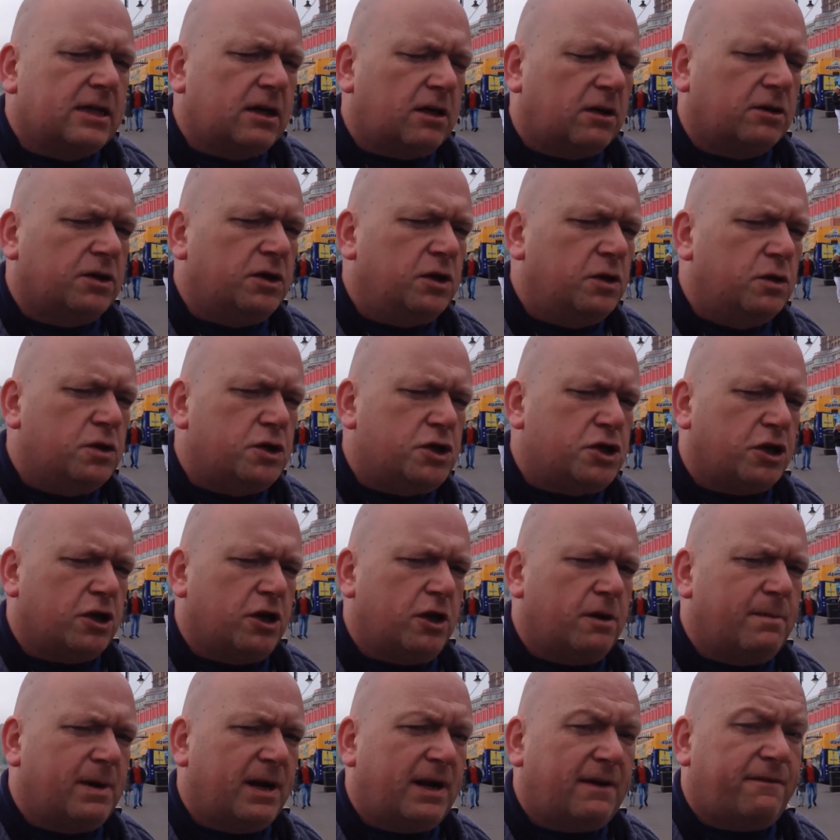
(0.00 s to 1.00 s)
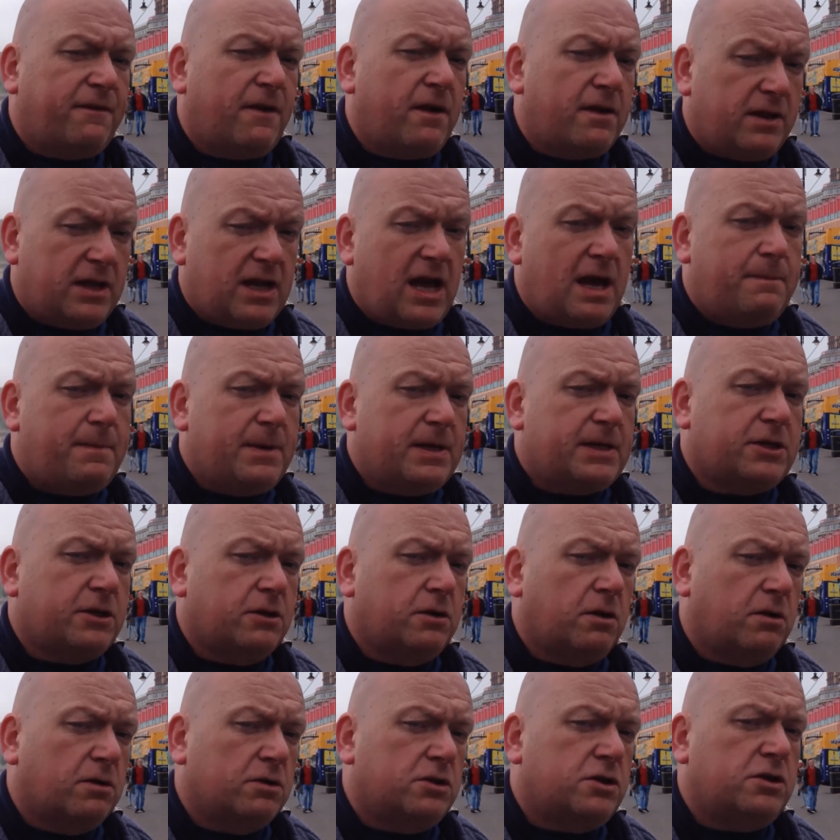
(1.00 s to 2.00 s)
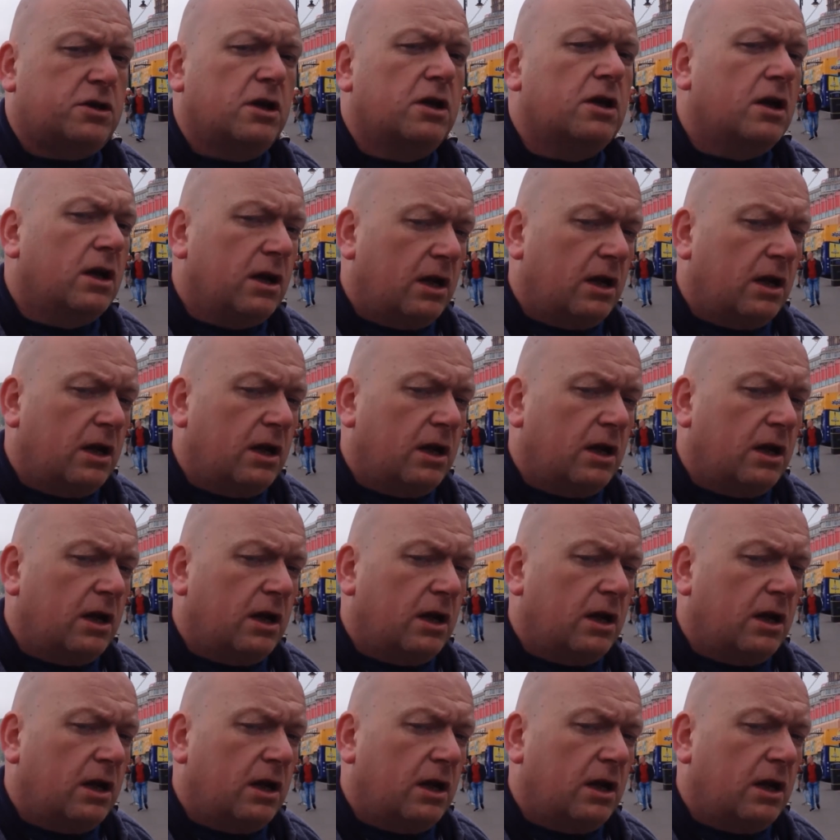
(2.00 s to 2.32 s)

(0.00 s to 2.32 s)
on YouTube, and I found the episodes.